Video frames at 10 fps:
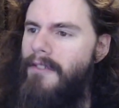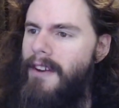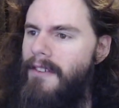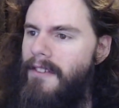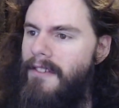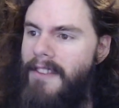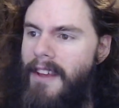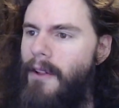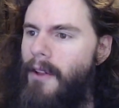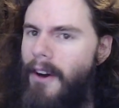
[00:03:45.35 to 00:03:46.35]
that are
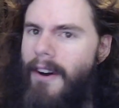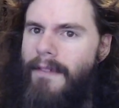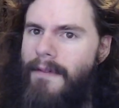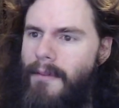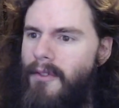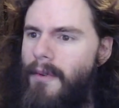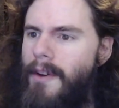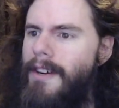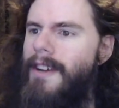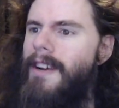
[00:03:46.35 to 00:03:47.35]
still gone from
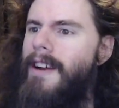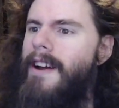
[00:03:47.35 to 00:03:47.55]
Twitter